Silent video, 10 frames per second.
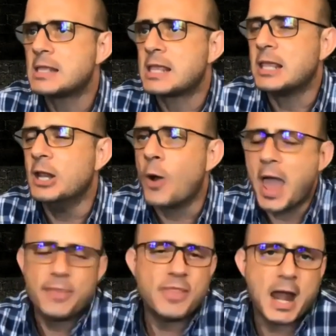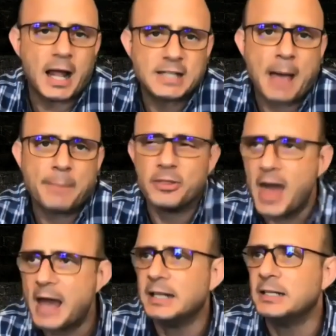You know, and then on top of
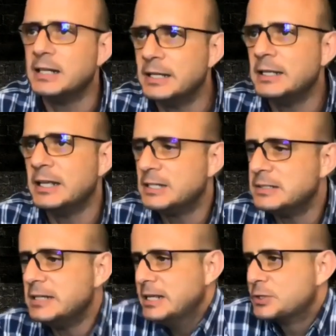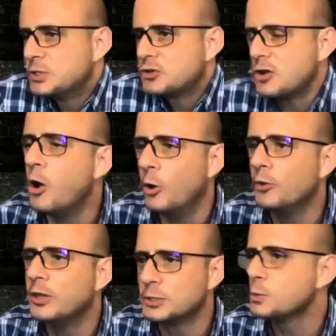that, it is a show
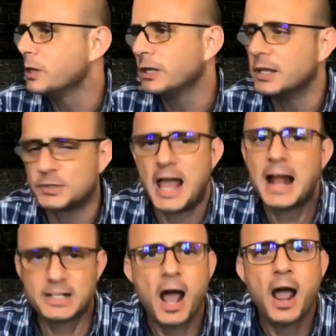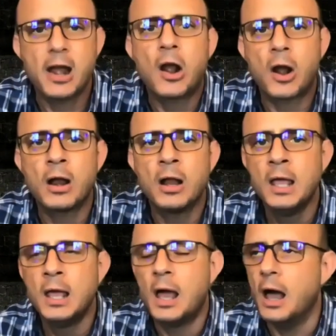that is really a satire
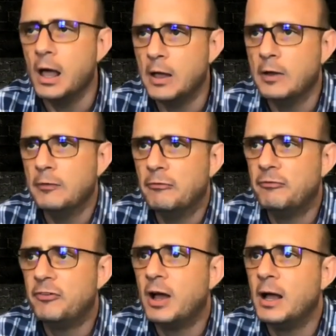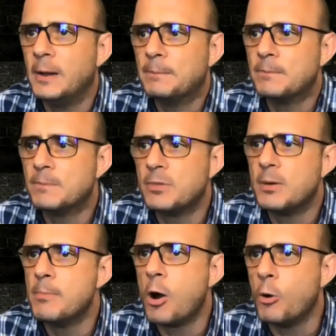of the
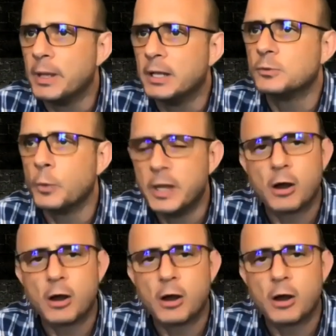moment we are